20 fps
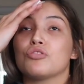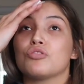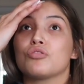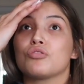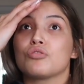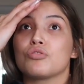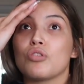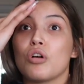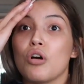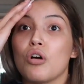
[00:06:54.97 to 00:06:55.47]

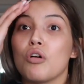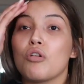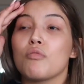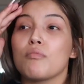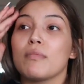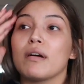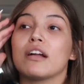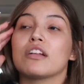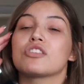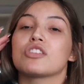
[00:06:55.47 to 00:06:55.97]
so
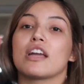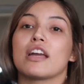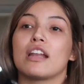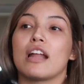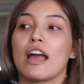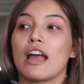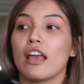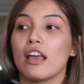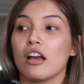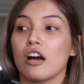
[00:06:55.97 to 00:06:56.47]
much and
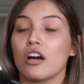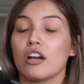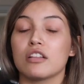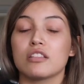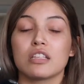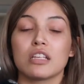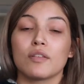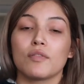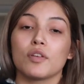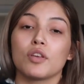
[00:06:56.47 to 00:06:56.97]
I
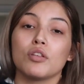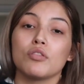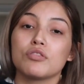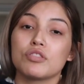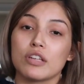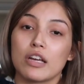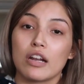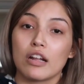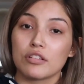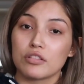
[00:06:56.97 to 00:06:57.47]
honestly give a huge
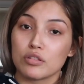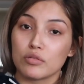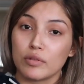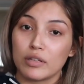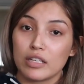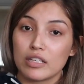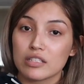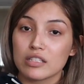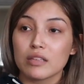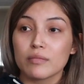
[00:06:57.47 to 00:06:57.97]
shout out to
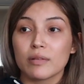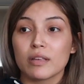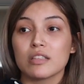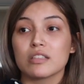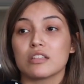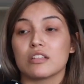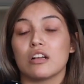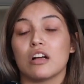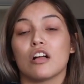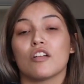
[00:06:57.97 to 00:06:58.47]
Whitney
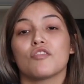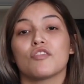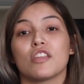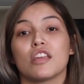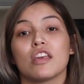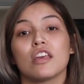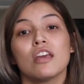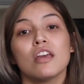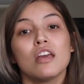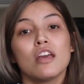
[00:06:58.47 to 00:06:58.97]
Simmons and all of
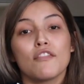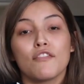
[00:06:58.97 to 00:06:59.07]
the